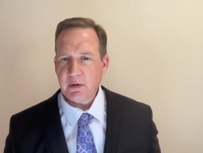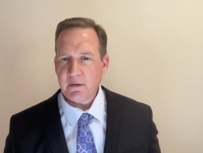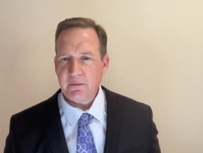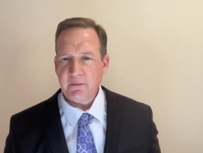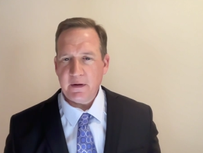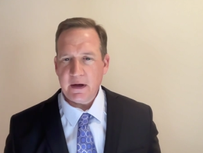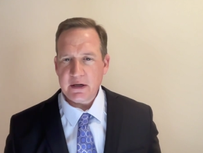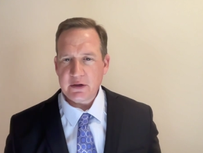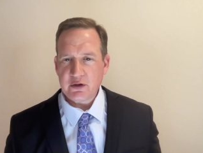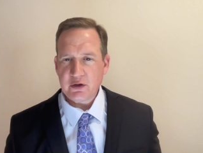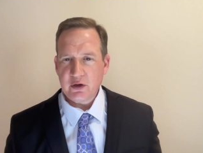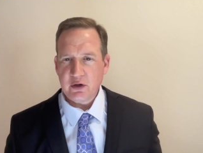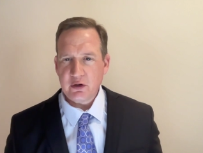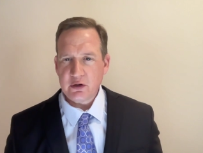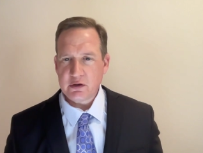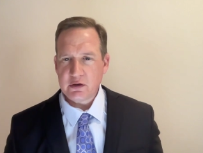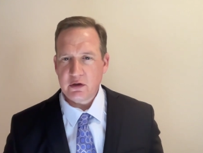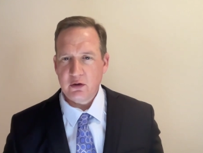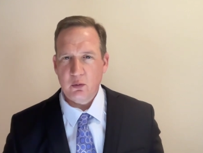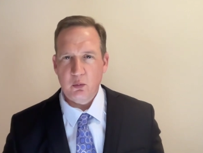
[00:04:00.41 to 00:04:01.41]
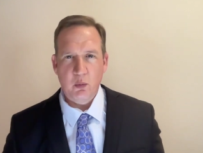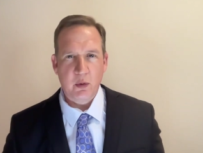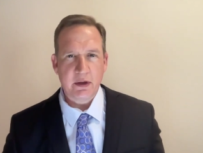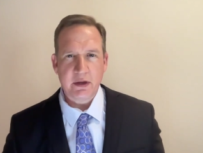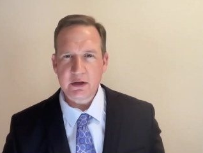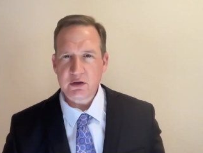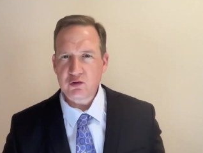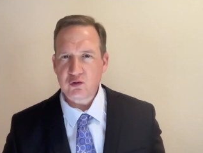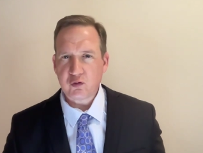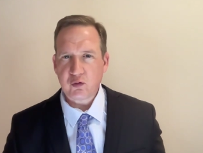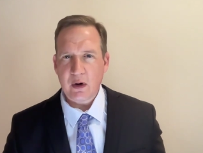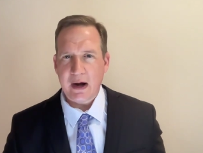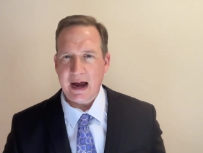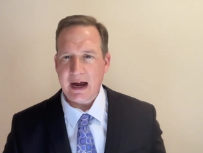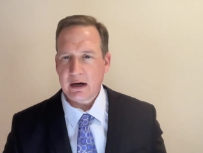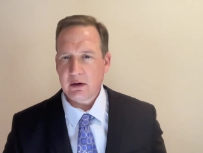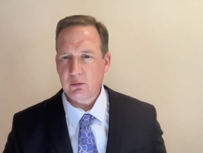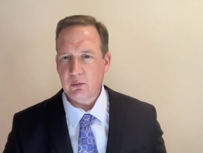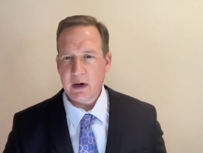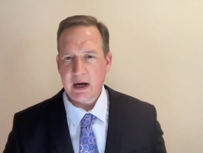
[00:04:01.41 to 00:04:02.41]
professionals with a
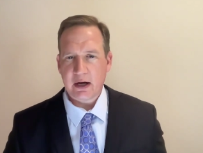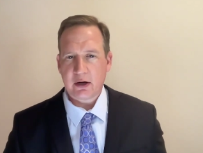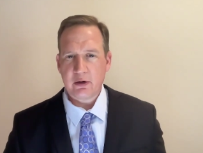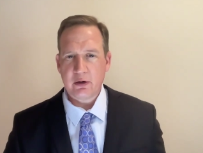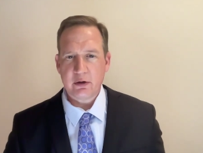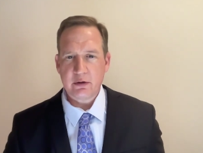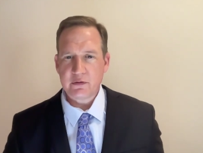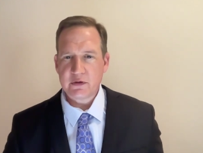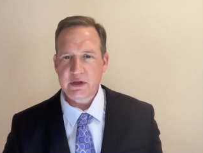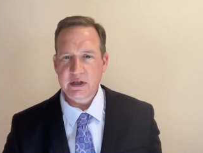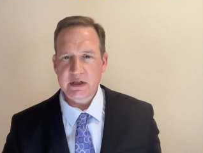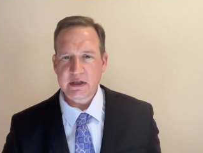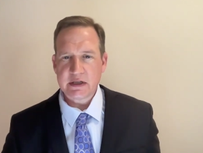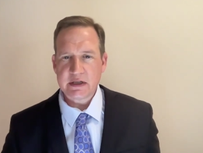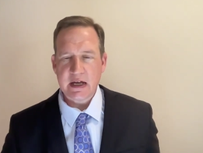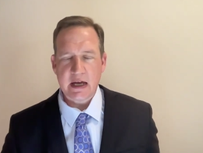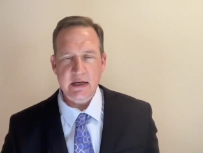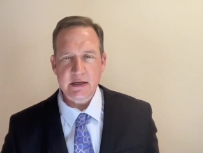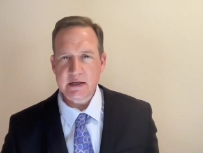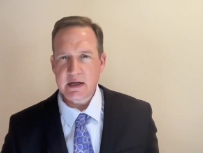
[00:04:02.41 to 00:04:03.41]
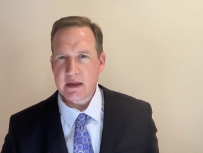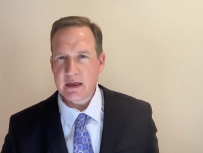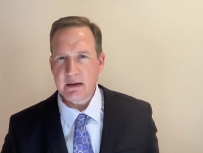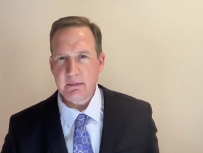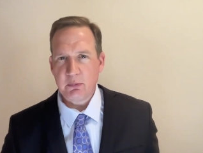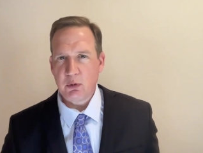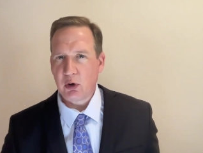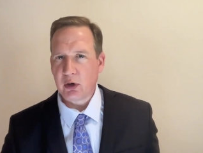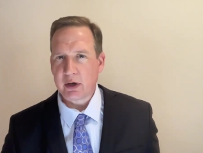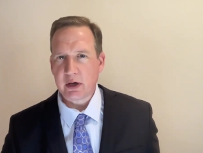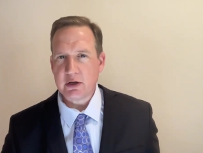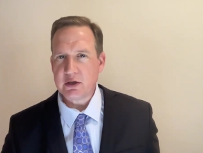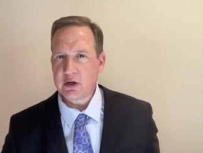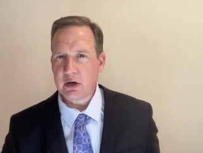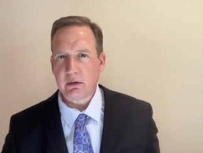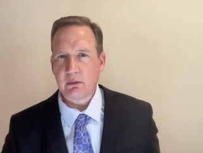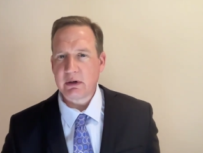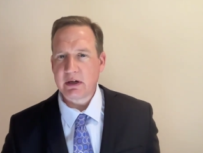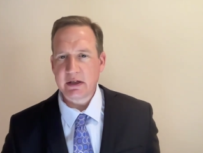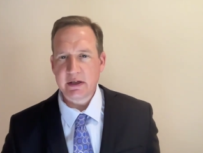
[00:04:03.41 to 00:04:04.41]
track record of success in the mortgage
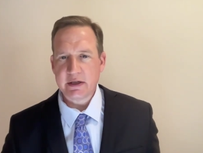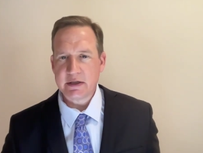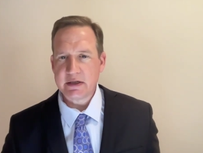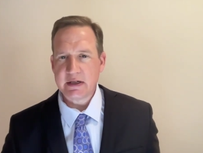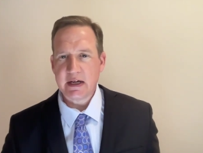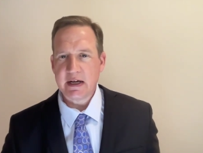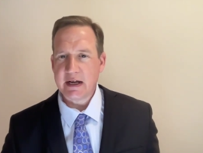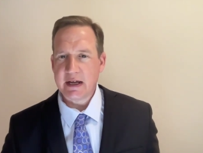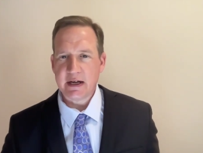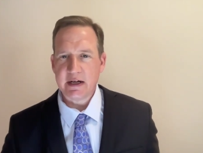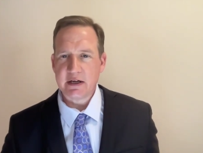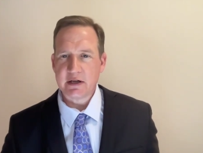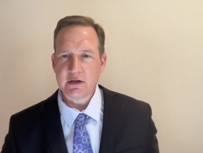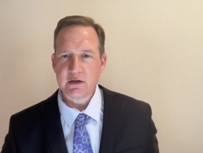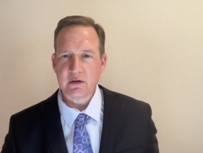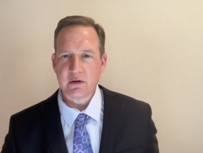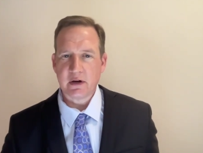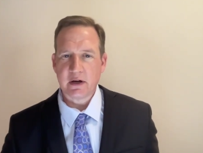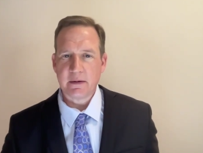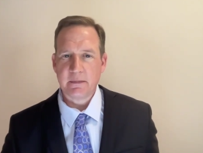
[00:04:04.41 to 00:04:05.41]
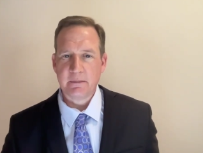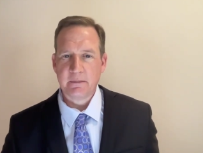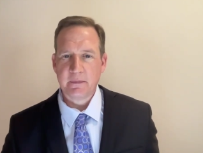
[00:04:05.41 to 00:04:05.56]
and real estate industry.